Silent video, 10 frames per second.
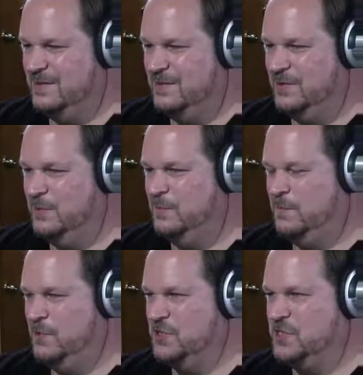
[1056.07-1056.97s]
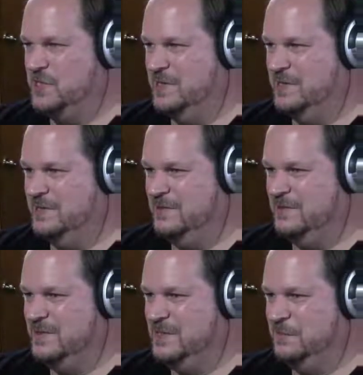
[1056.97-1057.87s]
your first
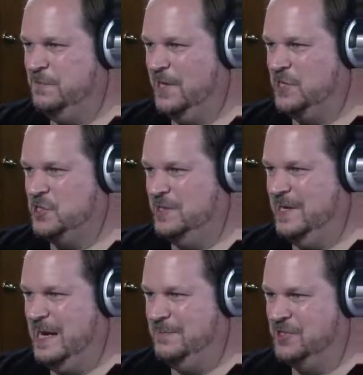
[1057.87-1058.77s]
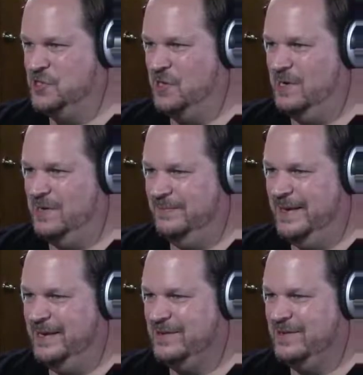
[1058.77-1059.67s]
deflection happens
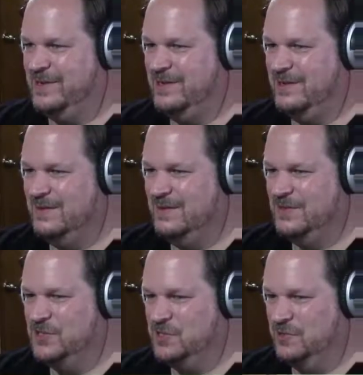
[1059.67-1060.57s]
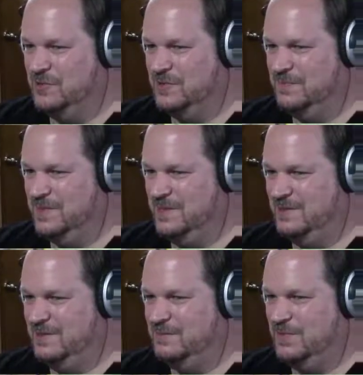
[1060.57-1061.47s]
automatically, so it can
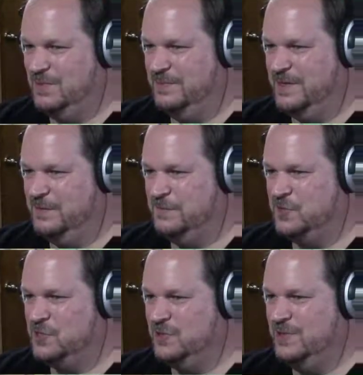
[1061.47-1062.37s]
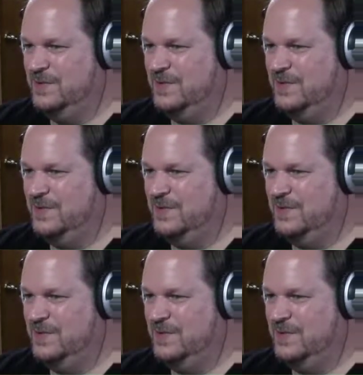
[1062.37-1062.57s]
be pretty beneficial.